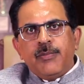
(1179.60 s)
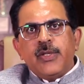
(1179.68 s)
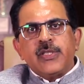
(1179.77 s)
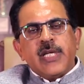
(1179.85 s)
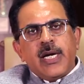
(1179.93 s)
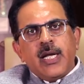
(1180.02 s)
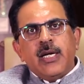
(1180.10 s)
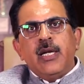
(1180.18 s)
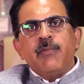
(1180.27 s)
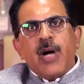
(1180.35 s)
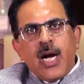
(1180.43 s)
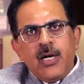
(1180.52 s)
send a
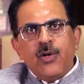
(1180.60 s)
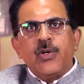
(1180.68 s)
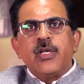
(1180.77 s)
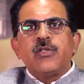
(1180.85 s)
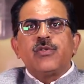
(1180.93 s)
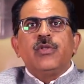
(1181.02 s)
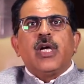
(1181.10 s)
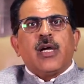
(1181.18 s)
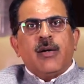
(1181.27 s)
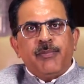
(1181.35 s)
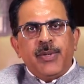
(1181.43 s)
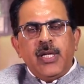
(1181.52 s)
demand notice to the
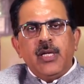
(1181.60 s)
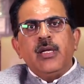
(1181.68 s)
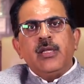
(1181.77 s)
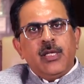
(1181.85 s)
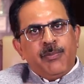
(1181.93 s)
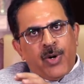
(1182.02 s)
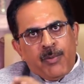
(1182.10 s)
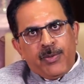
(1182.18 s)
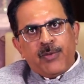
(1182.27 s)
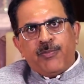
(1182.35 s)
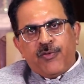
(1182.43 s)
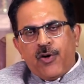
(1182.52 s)
company in the
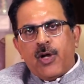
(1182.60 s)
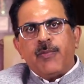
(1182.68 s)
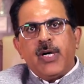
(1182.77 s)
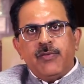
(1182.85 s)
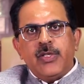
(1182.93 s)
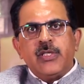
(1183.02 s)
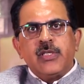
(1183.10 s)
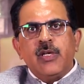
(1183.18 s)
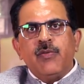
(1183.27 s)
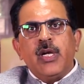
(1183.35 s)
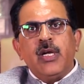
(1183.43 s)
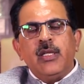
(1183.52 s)
proper format which is
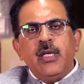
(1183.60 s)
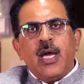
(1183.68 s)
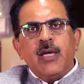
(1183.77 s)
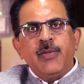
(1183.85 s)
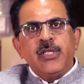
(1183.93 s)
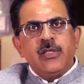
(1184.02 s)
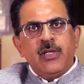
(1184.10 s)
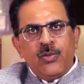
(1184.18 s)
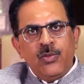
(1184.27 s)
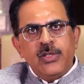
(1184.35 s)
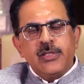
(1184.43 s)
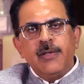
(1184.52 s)
given in the IBC
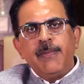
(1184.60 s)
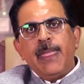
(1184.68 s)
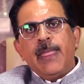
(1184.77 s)
rules.